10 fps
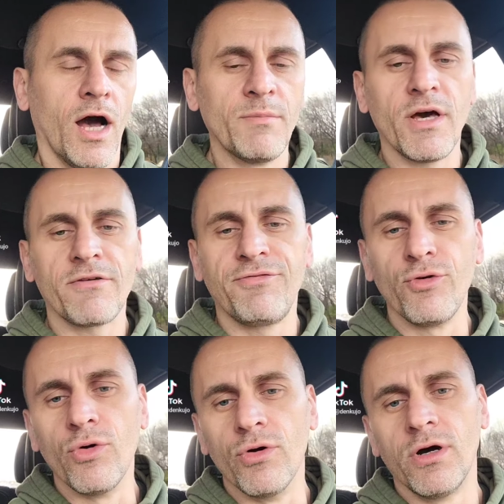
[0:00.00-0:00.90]
I'm not a
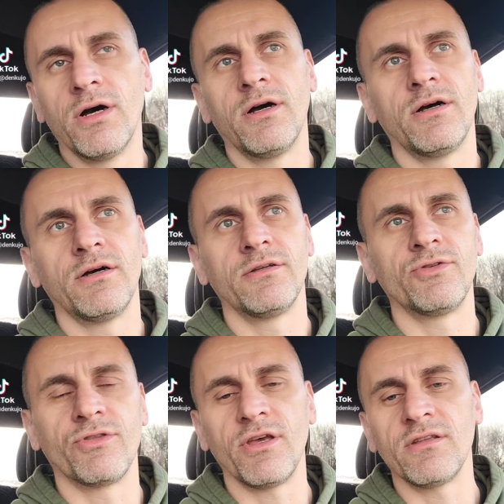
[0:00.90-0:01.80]
fool
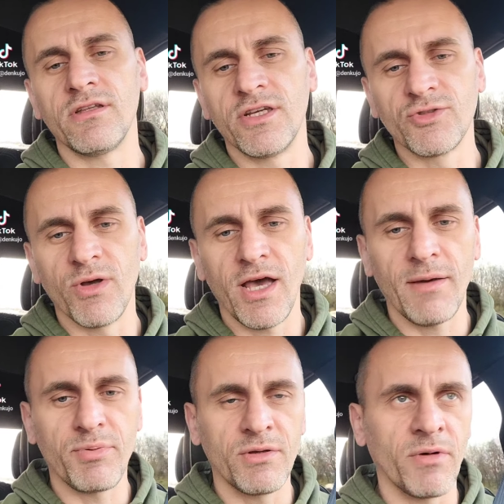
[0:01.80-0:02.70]
to think that this will
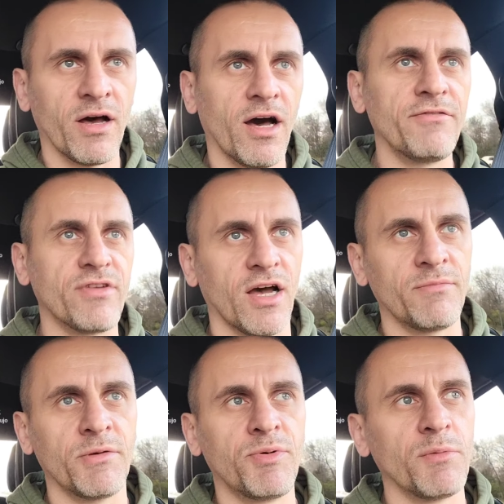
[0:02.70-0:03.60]
happen in my
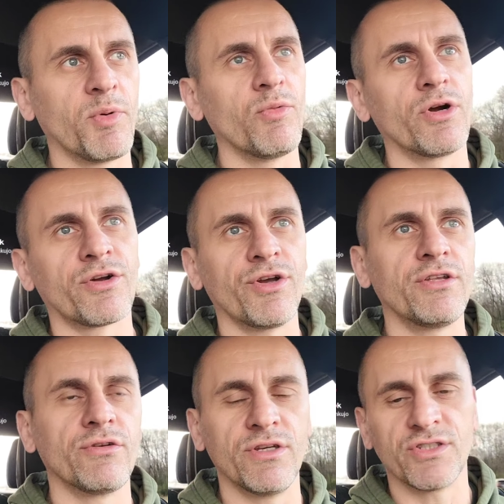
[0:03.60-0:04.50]
lifetime, that people will
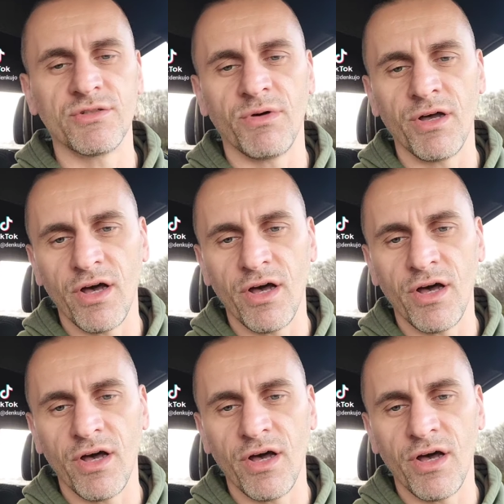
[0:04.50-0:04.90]
agree to this in my